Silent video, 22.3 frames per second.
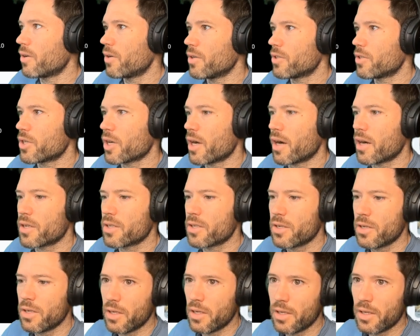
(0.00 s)
a
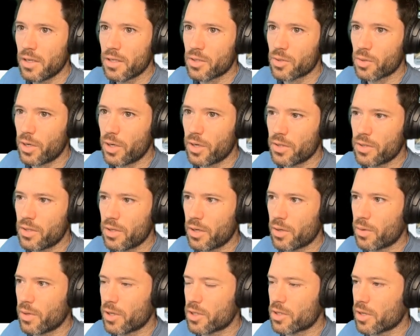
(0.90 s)
chart So here's the
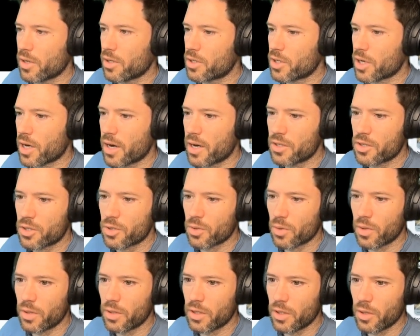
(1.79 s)
original chart
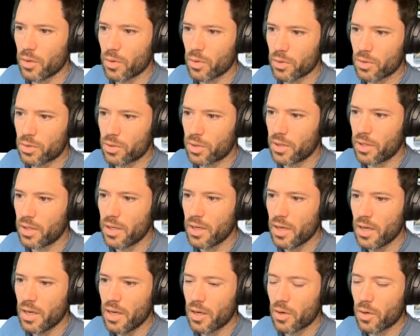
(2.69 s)
showing the O1
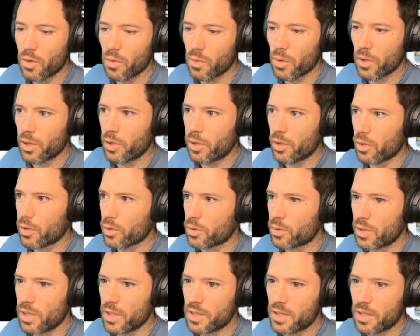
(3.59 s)
and
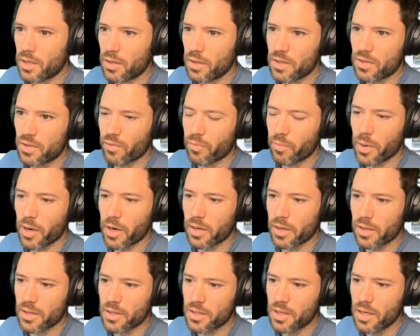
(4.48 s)
O3 series of
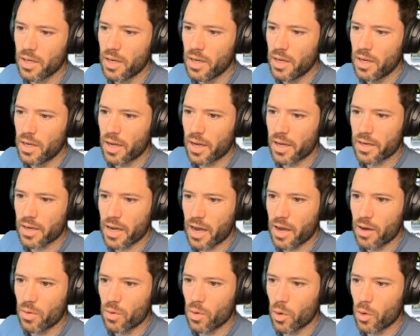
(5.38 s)
models and
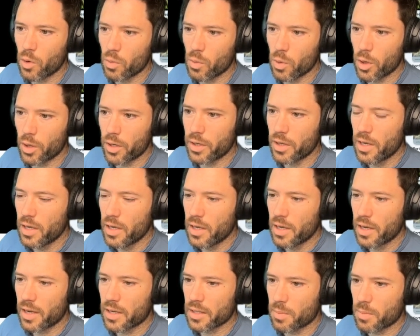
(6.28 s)
how O1
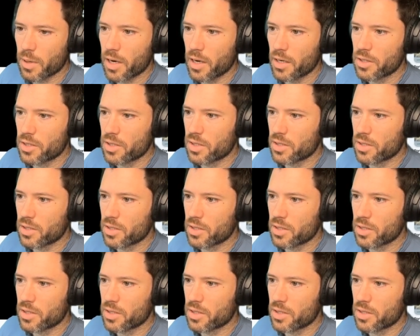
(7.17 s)
has managed to